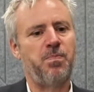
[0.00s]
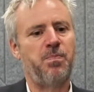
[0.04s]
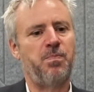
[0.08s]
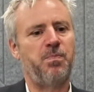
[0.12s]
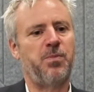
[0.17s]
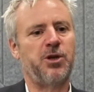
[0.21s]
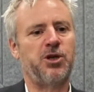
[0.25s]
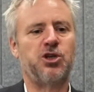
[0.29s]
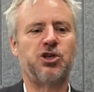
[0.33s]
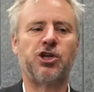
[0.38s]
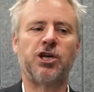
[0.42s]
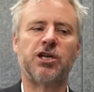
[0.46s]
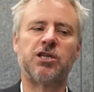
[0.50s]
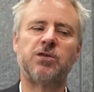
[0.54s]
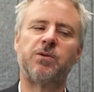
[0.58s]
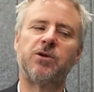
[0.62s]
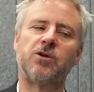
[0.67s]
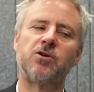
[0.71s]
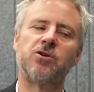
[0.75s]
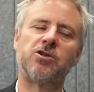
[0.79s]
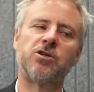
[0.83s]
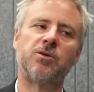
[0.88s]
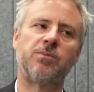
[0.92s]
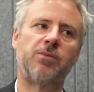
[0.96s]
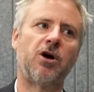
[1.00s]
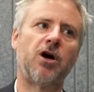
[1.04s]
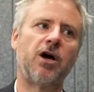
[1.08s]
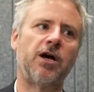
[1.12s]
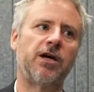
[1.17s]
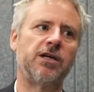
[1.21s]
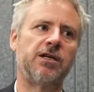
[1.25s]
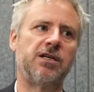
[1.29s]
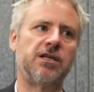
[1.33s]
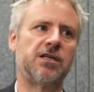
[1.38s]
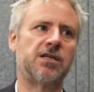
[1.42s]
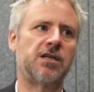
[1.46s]
But just because you're buying
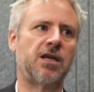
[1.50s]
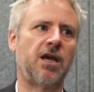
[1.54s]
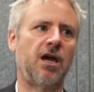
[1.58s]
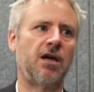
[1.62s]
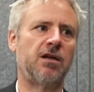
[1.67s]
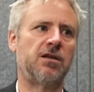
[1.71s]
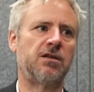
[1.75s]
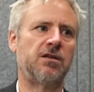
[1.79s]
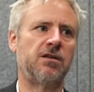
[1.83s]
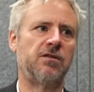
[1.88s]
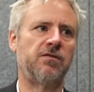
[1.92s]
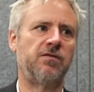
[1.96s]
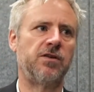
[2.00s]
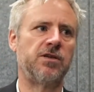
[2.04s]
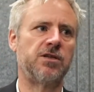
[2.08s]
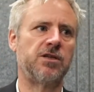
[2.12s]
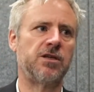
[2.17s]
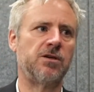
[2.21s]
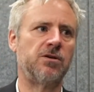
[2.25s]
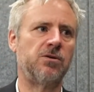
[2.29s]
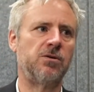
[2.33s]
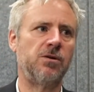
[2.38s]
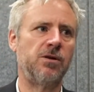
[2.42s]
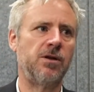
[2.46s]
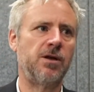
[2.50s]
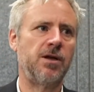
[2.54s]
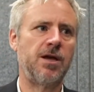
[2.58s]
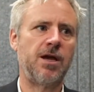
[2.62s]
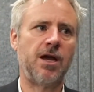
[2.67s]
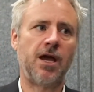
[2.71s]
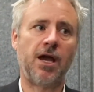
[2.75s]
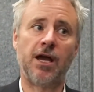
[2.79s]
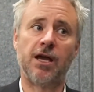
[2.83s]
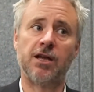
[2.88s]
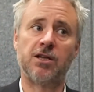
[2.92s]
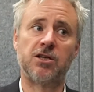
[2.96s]
a discount to the physical,
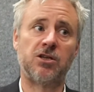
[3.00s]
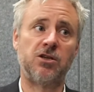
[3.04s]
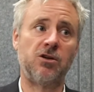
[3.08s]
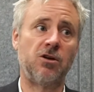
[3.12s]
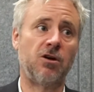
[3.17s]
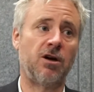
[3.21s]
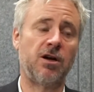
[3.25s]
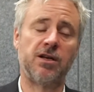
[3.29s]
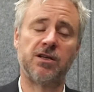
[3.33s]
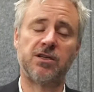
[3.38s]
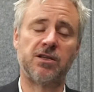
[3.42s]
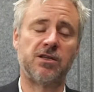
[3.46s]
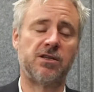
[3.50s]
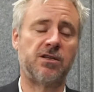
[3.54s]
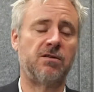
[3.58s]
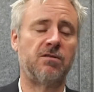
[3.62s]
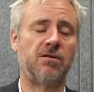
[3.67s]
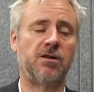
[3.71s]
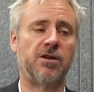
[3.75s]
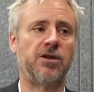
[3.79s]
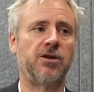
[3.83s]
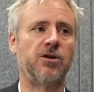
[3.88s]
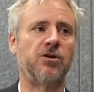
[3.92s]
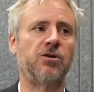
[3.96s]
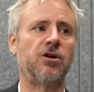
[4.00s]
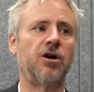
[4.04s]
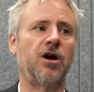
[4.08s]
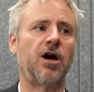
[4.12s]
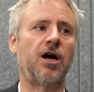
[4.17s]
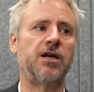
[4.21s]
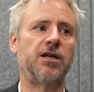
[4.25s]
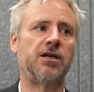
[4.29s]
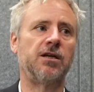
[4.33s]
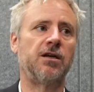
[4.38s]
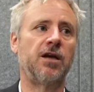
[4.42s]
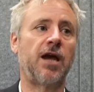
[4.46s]
it's not necessarily a good
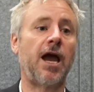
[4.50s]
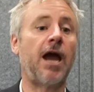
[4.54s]
idea.